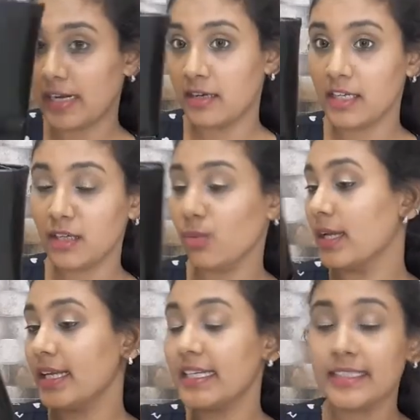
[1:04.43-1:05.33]
friendly. You
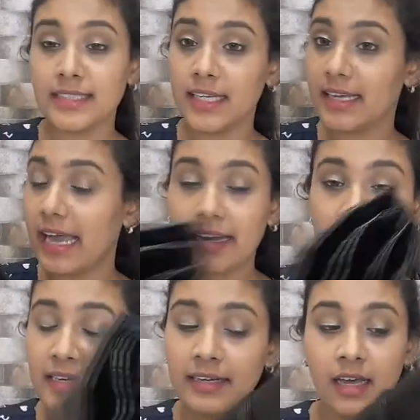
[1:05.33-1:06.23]
can easily
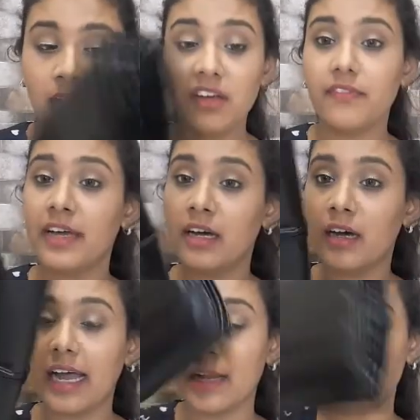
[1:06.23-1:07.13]
carry it
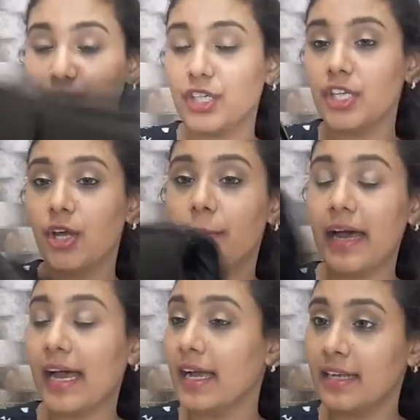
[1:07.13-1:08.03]
and put it in your
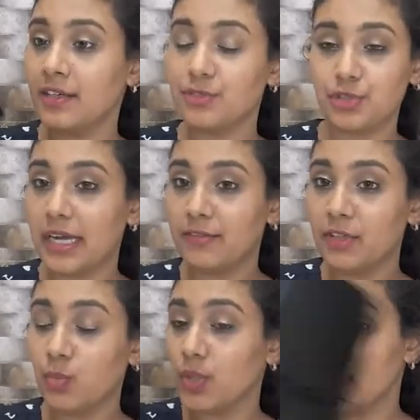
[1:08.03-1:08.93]
bag and
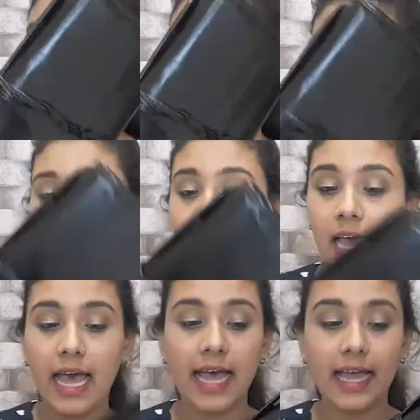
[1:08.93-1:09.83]
travel with this.
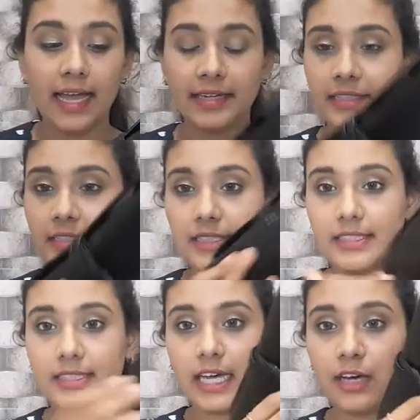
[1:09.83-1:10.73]
And
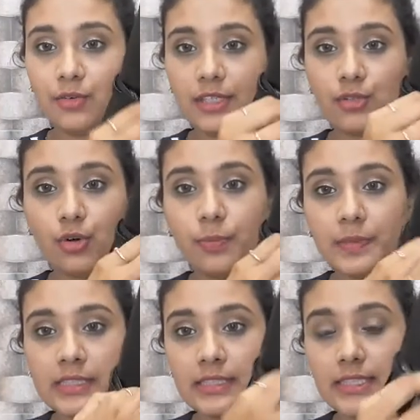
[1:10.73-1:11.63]
this is how it
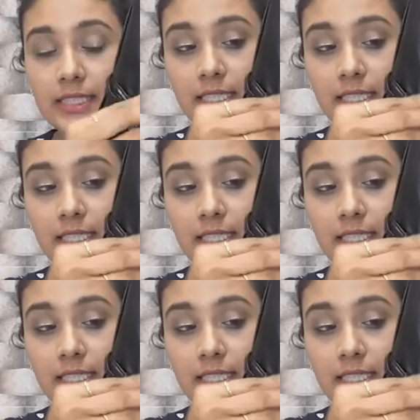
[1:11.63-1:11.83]
opens.